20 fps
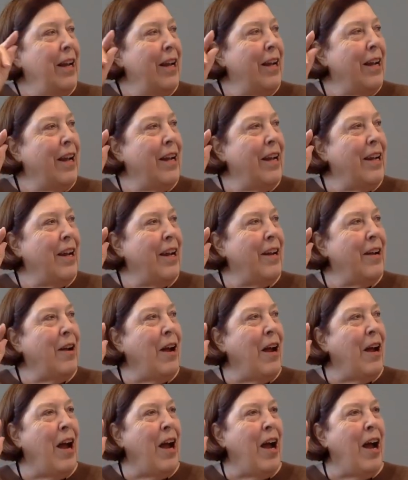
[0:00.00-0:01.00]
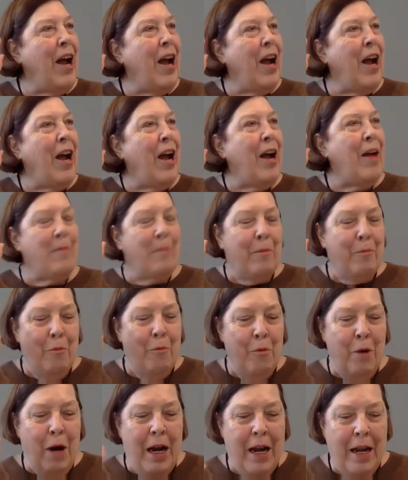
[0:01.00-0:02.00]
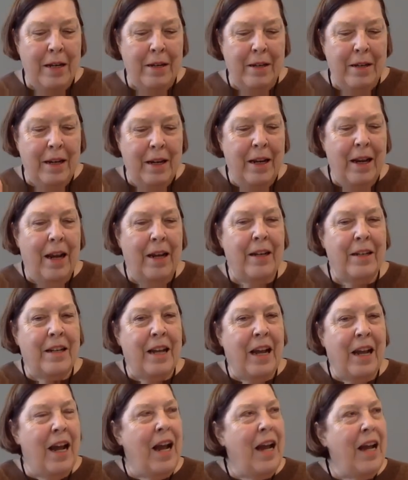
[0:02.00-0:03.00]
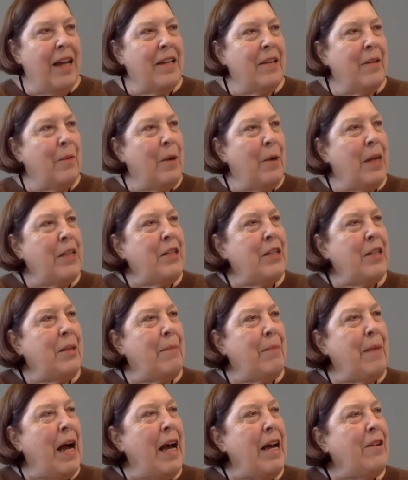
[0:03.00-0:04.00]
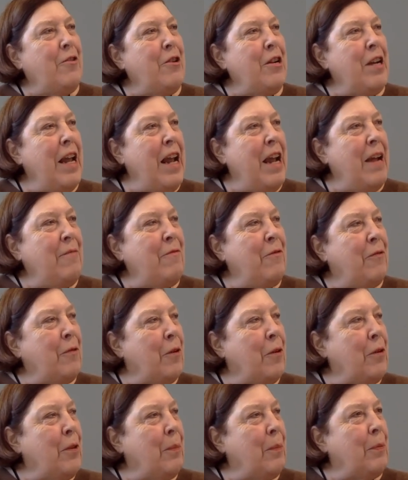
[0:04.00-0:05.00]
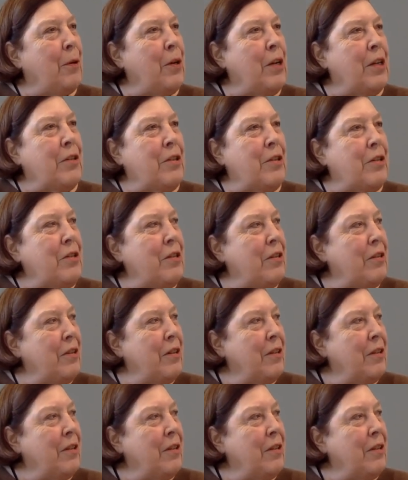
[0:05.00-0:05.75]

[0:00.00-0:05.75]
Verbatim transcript: yeah. Uh, what the, what's the modern name for the priest?